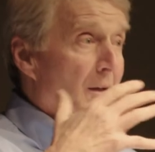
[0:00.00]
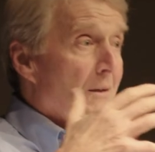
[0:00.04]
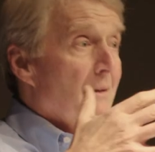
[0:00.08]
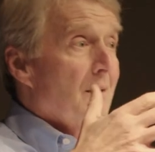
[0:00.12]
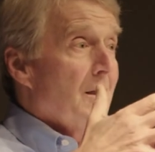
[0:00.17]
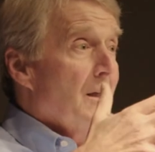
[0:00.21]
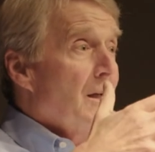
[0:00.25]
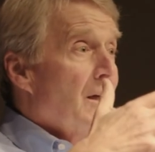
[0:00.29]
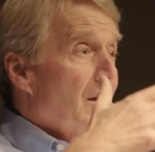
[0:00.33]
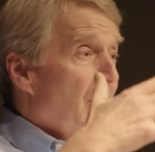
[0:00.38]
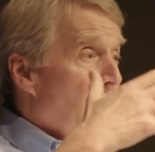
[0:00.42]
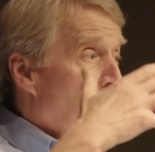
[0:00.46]

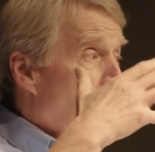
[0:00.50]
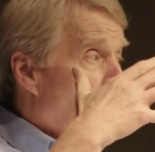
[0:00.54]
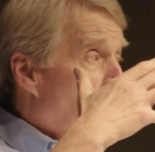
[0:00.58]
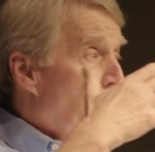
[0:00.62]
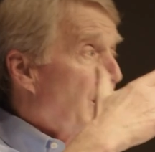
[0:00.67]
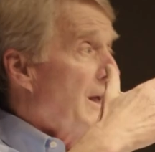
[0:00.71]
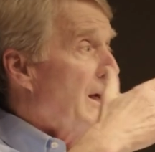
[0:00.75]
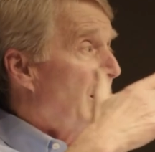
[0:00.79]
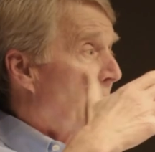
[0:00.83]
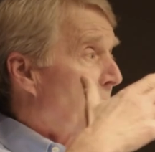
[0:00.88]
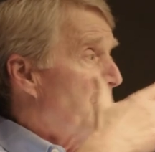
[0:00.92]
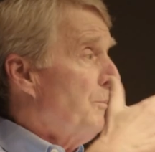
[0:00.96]
but
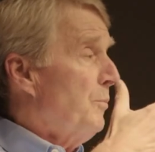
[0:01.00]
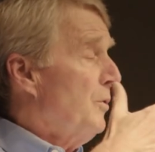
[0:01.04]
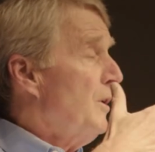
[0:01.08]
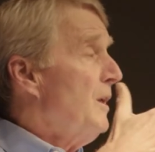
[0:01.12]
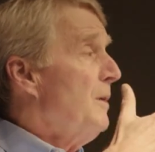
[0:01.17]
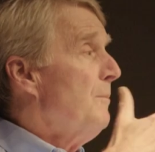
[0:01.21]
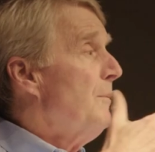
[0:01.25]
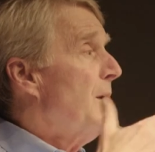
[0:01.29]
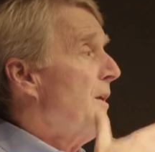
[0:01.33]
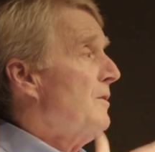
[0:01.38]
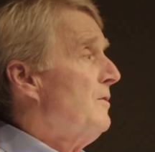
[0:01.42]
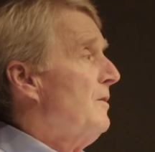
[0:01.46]
we are
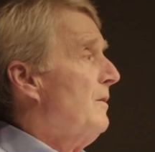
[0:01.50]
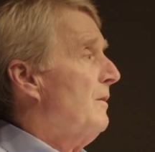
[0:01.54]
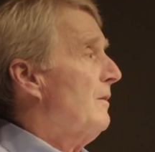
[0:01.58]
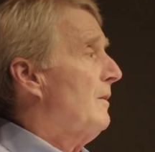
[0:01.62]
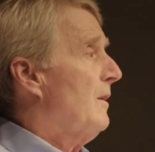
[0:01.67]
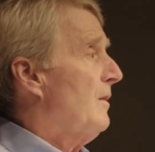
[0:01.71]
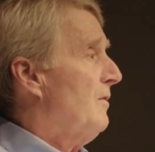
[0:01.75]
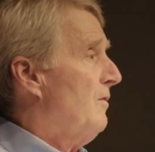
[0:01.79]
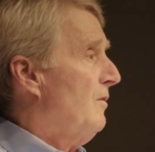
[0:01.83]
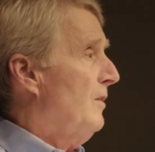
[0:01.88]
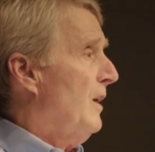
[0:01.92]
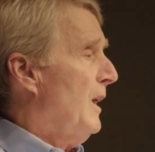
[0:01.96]
pretty much
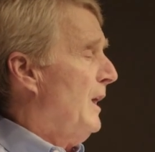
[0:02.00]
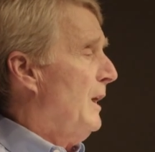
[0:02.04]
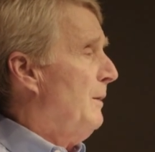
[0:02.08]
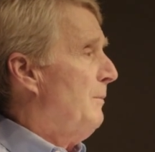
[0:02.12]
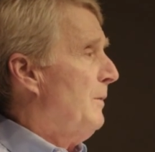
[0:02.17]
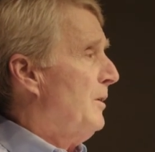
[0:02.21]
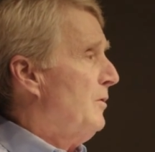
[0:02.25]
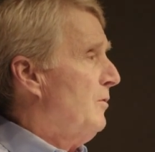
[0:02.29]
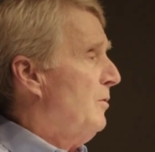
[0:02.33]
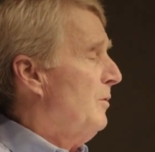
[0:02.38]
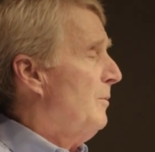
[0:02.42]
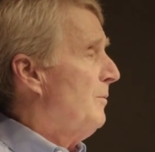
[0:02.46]
the
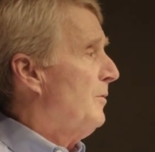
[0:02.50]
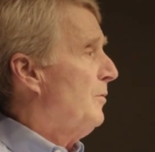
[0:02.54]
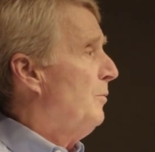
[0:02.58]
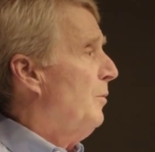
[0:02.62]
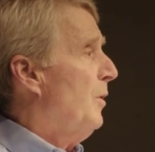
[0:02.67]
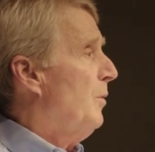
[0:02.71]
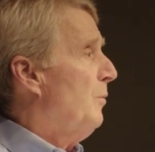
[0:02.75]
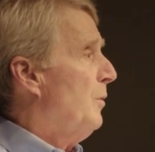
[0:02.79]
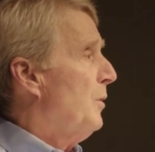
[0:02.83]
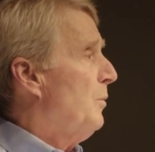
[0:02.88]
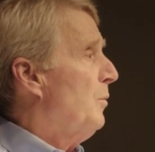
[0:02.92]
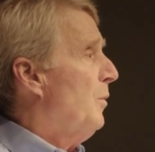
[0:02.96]
same in terms
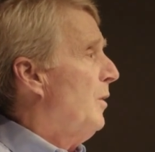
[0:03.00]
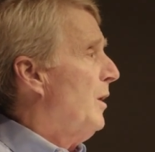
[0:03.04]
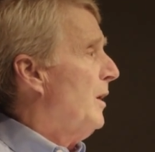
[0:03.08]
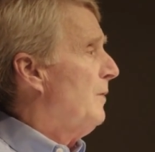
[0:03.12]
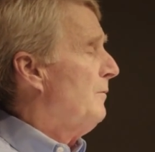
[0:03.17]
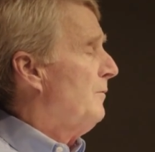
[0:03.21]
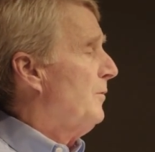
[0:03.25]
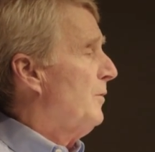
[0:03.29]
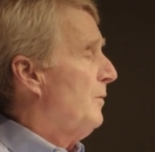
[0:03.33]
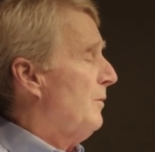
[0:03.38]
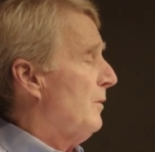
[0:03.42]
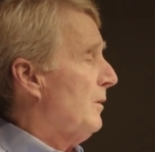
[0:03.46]
of what we
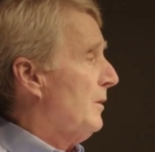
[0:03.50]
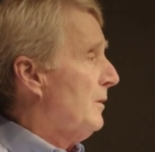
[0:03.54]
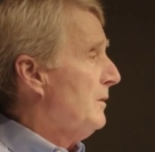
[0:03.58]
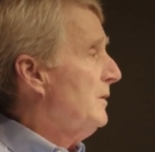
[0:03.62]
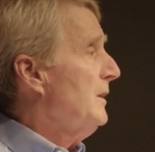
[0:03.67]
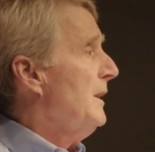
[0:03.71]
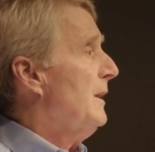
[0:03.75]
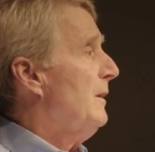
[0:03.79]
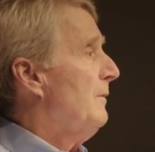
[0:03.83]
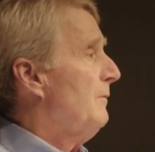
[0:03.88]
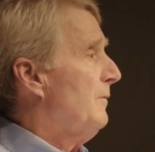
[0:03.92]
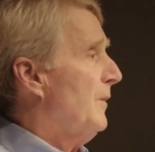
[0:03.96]
want for a
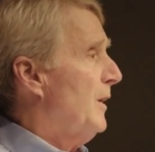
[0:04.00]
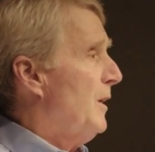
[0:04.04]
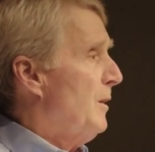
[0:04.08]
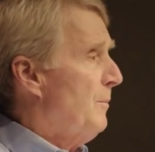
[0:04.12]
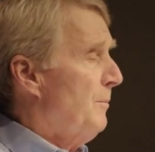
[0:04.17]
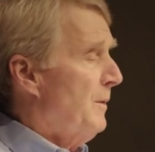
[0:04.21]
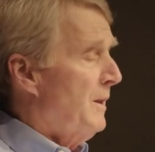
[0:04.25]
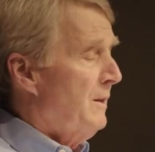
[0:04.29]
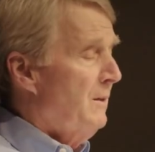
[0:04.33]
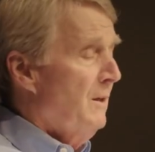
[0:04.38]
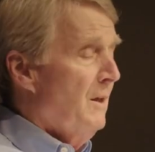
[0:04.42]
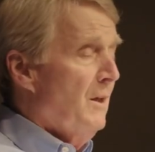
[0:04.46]
clean
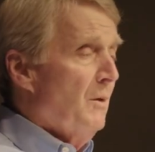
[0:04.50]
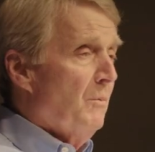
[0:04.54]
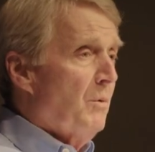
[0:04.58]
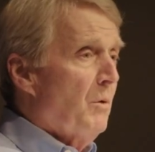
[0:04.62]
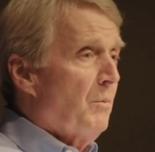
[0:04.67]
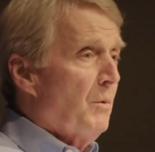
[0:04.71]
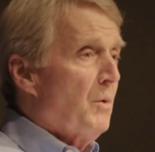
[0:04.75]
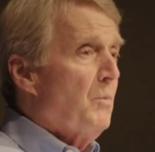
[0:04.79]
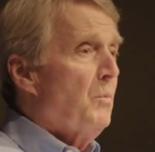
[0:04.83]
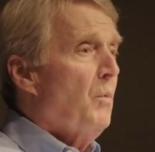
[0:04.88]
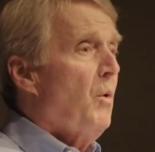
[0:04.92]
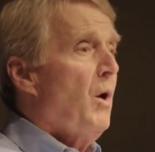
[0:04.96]
environment,
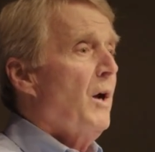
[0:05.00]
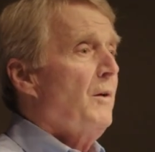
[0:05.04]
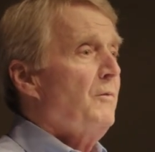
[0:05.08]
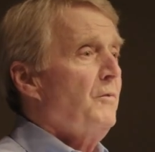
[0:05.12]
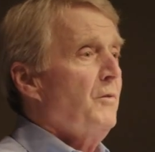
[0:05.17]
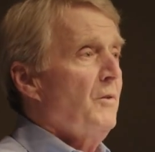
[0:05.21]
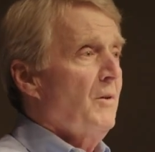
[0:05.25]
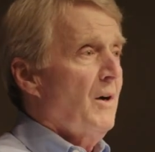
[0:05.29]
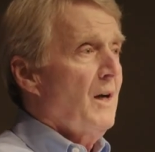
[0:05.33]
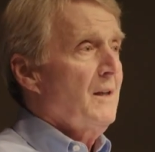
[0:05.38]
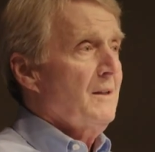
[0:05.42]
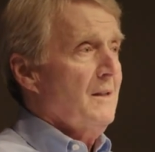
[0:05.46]
what we want
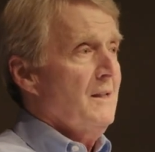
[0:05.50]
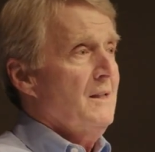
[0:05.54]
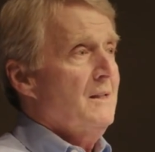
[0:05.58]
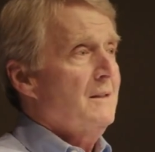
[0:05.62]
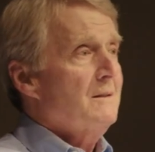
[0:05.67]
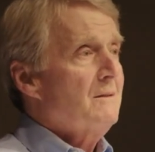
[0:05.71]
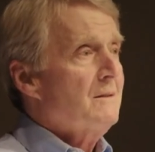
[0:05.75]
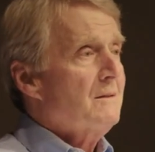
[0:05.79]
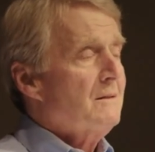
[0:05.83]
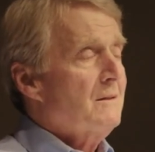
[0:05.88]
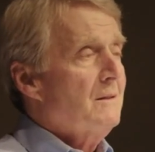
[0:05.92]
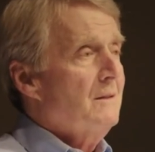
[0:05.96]
for our
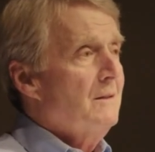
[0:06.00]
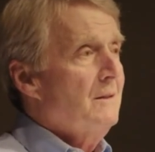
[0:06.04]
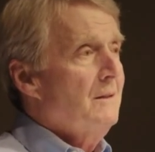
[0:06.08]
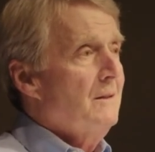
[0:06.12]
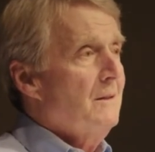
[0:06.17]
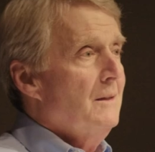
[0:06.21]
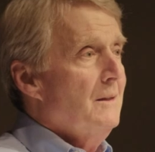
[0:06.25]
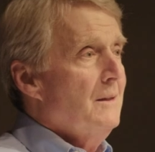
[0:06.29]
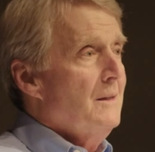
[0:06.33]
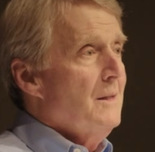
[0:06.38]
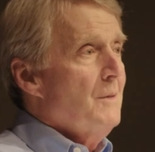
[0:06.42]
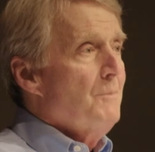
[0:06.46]
kids.
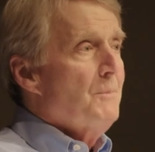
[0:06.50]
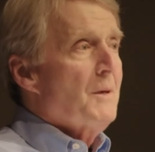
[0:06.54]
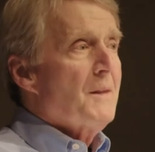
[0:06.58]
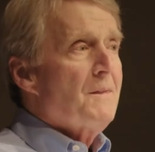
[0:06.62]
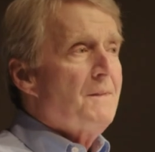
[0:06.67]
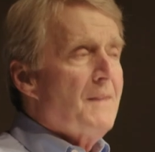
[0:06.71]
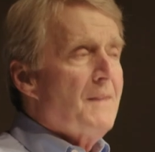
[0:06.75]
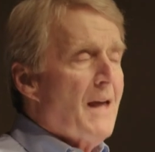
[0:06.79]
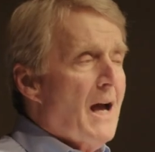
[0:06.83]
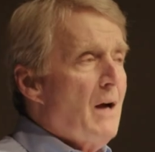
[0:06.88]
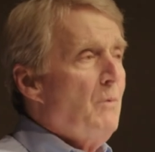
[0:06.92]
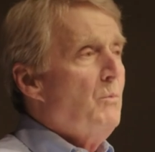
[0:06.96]

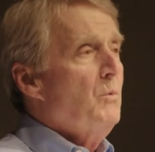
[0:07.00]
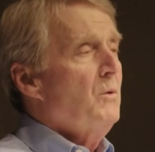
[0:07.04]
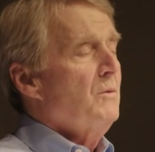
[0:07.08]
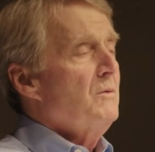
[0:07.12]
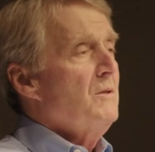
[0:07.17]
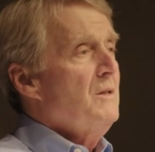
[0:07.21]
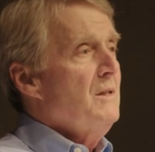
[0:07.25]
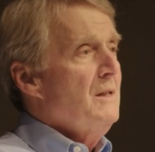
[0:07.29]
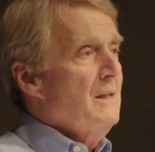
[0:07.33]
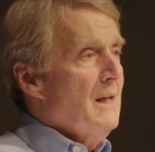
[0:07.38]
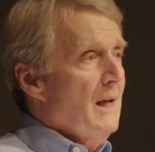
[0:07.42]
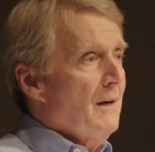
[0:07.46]
But that will
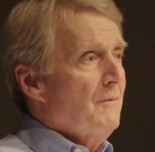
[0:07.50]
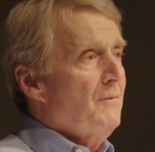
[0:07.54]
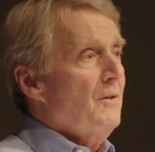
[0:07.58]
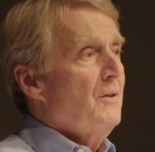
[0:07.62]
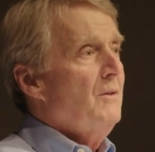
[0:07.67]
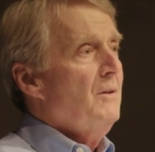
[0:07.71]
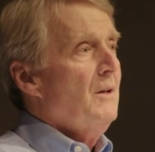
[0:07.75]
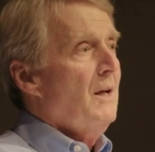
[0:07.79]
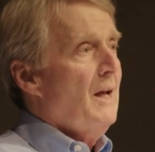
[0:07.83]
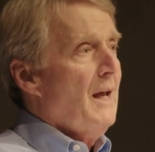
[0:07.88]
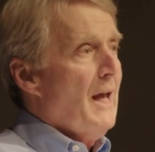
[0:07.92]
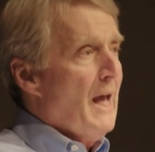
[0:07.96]

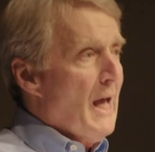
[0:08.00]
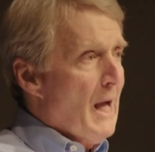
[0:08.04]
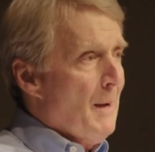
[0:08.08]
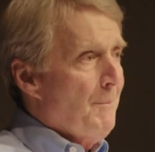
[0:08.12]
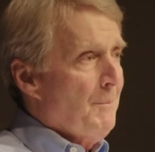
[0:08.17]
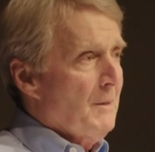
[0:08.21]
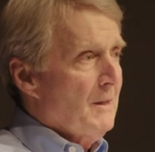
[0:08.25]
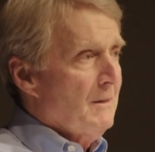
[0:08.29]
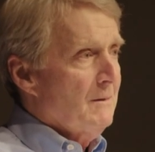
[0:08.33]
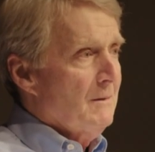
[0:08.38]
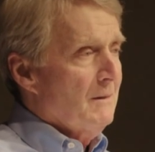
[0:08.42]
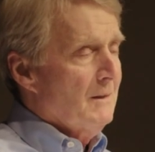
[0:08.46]
never
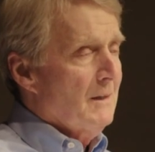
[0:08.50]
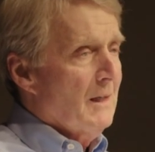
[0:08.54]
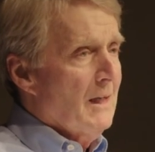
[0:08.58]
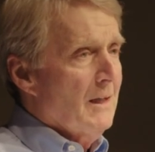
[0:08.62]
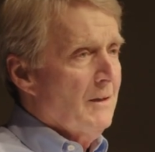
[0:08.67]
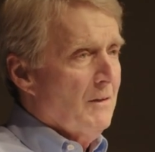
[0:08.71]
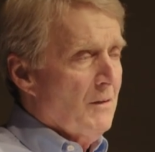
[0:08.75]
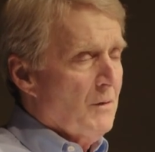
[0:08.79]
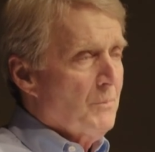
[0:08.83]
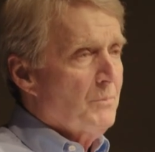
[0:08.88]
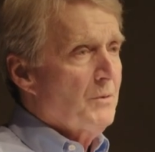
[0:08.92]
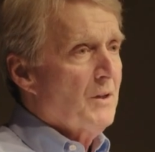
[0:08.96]
happen
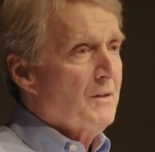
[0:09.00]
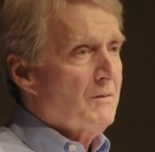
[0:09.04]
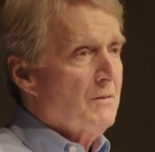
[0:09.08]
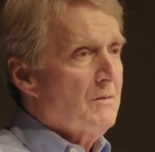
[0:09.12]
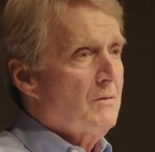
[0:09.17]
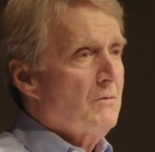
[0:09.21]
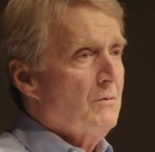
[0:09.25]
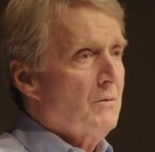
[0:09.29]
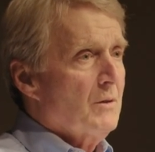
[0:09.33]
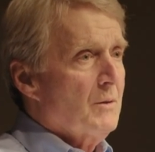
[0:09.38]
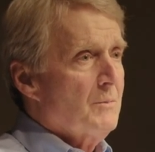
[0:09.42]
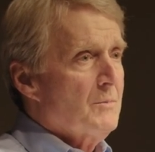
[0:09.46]
under the
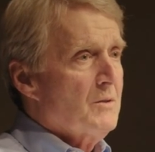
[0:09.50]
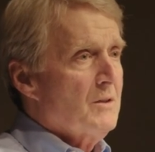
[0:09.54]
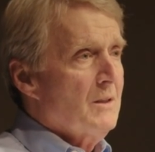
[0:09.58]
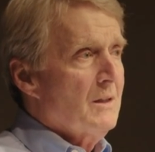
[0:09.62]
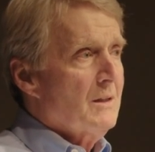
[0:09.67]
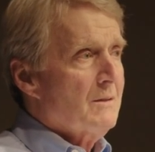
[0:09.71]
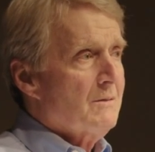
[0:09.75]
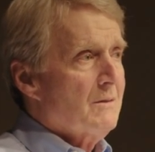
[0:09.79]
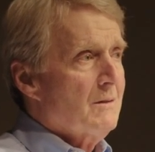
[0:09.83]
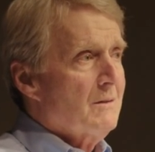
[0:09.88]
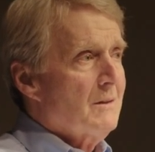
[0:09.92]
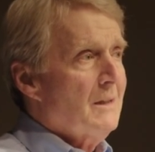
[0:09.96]
present
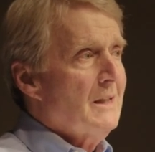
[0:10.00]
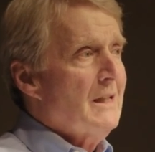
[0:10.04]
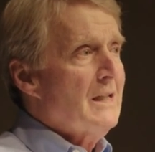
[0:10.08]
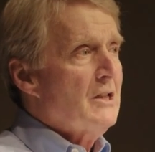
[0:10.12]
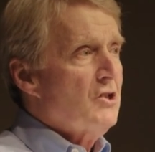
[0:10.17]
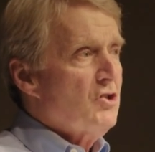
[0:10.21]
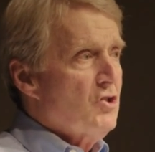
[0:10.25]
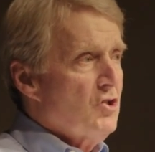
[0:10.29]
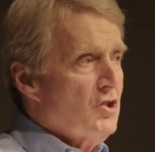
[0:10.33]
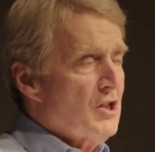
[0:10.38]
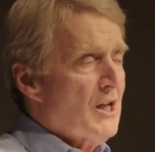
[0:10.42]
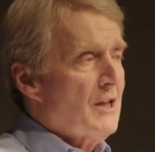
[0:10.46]
circumstances.
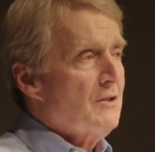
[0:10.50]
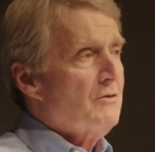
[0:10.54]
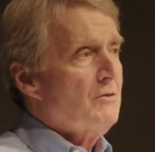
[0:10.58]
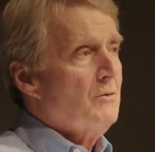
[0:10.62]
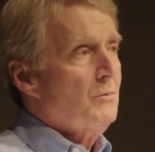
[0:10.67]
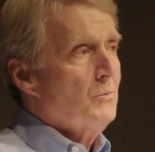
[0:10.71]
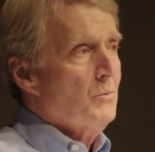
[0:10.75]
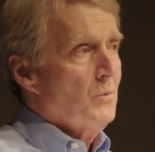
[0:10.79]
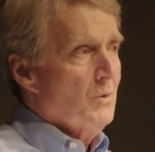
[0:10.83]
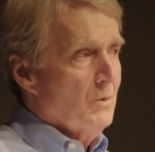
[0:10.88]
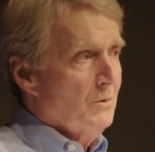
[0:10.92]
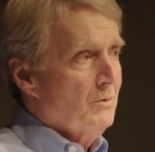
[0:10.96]
It
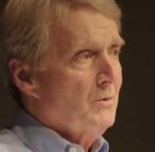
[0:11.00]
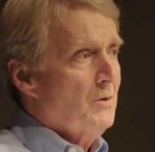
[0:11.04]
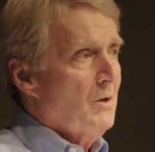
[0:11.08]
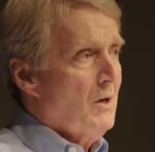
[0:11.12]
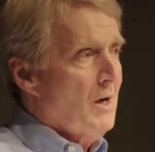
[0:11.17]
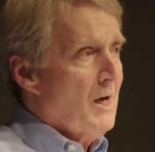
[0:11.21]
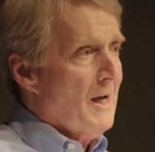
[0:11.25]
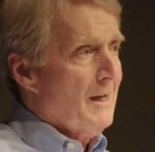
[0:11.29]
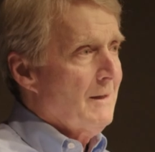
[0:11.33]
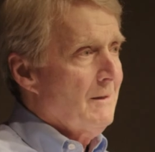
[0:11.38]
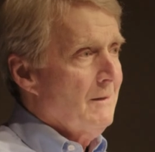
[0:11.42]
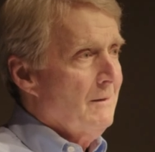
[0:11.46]
just will
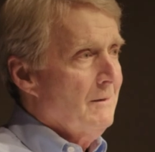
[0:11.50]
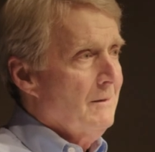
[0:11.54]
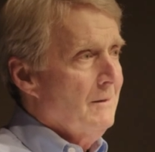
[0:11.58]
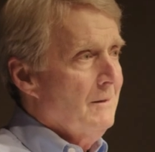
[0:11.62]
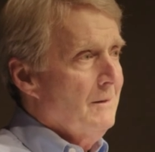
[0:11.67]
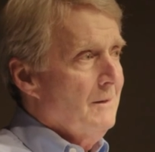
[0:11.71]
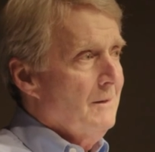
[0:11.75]
not.